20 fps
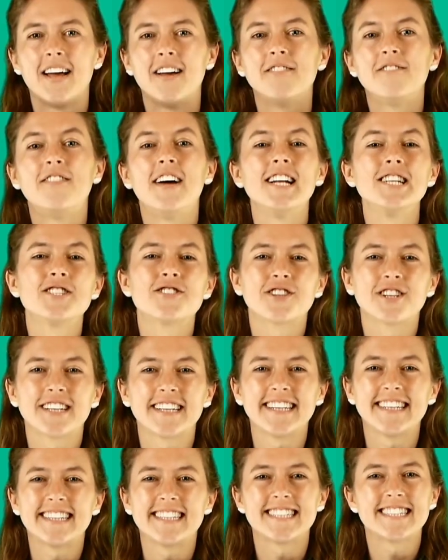
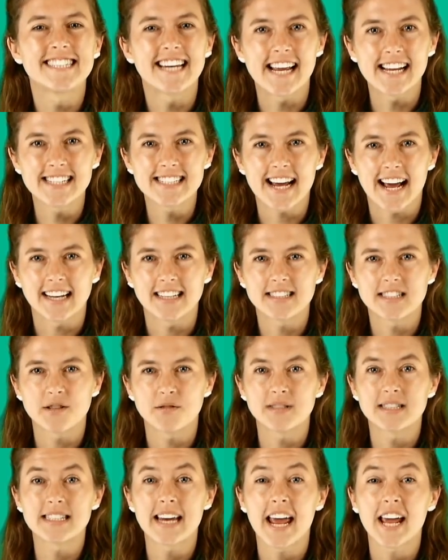Eventually, the Shang dynasty
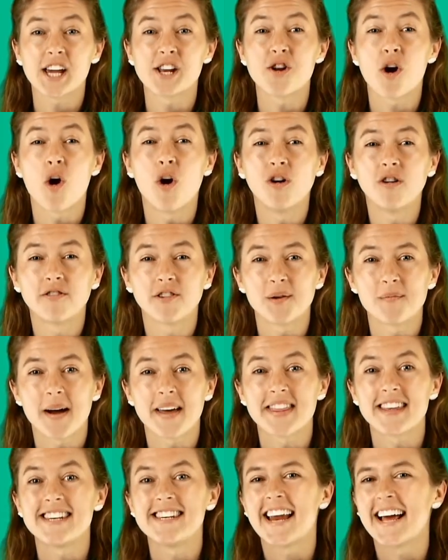was taken over
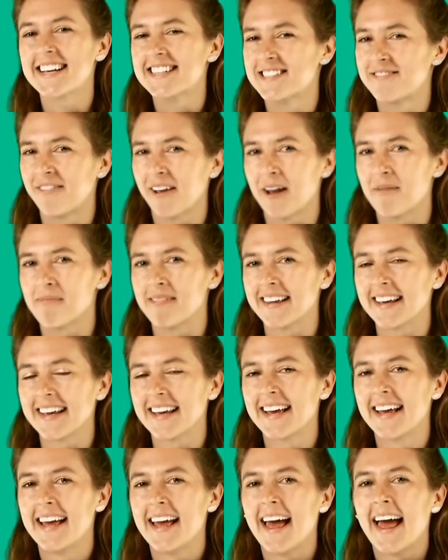by the next
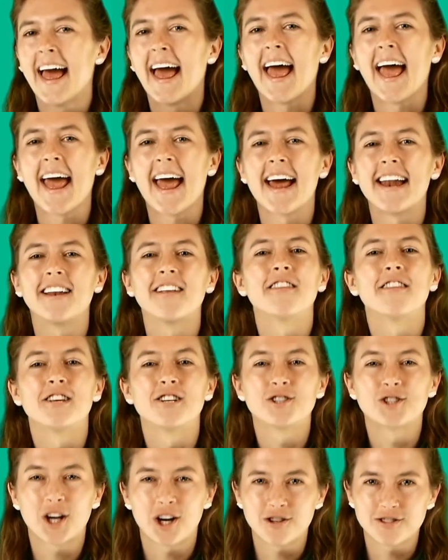family, and the
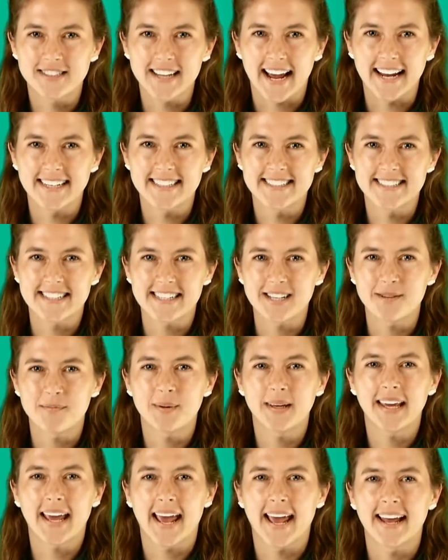Zhou dynasty
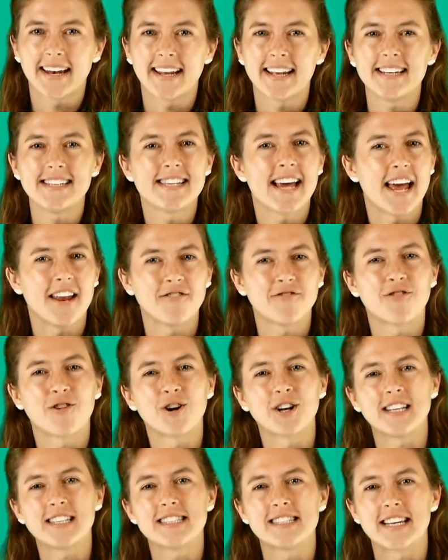began in ten
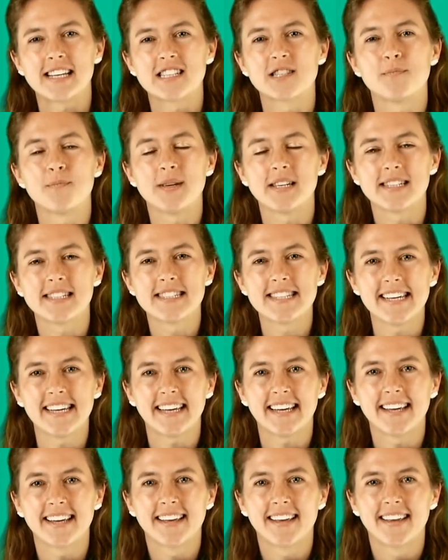forty-six B
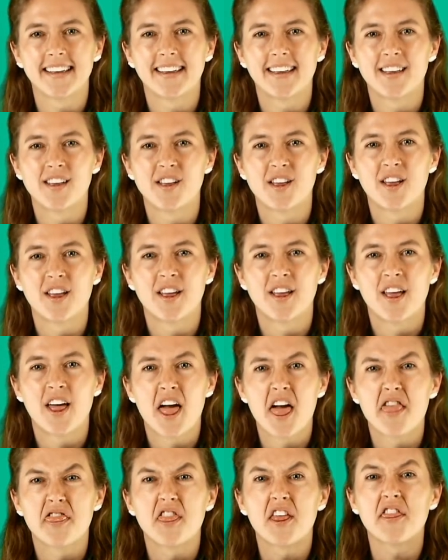C.
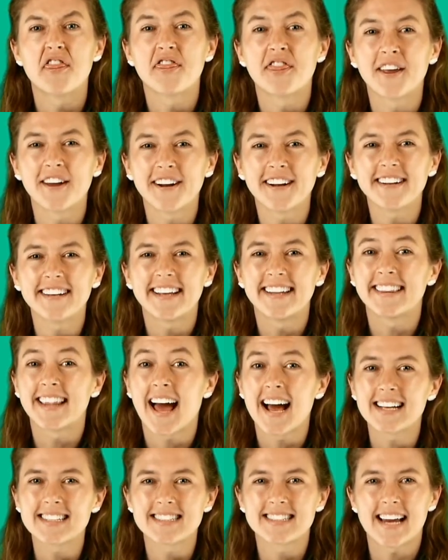The third and
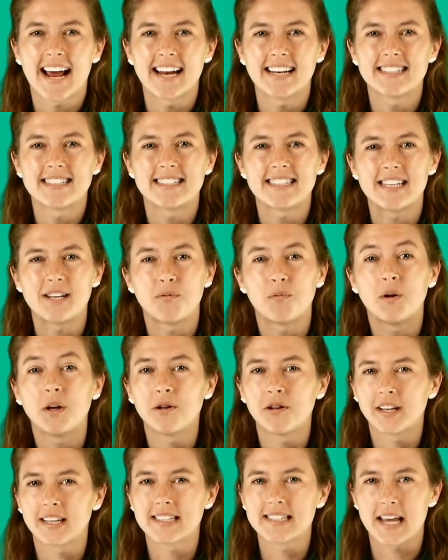last dynasty
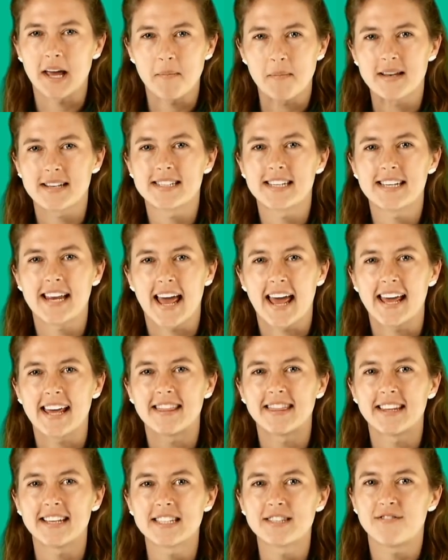we'll examine today
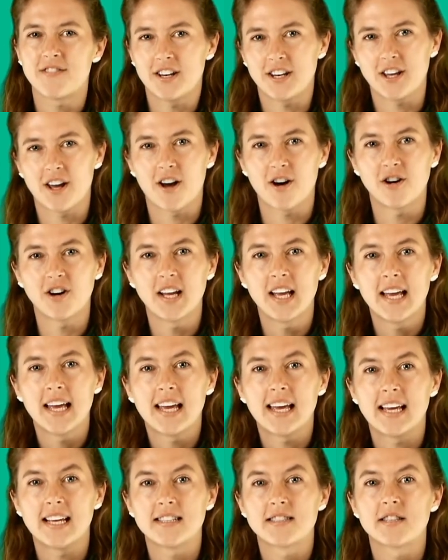in this video
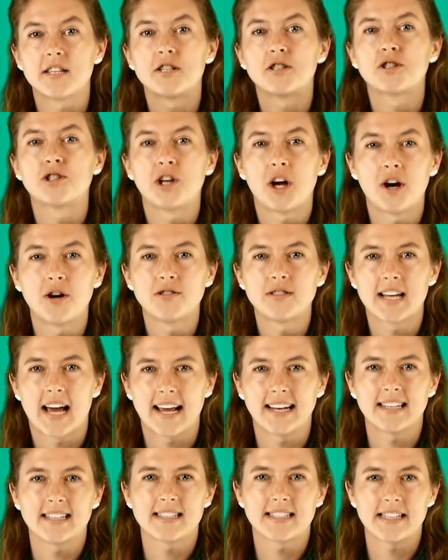is the Zhou
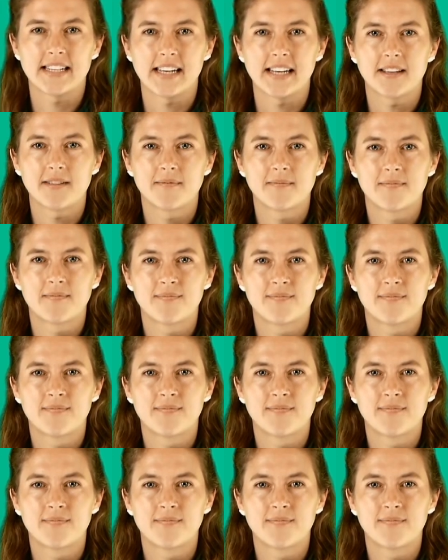dynasty.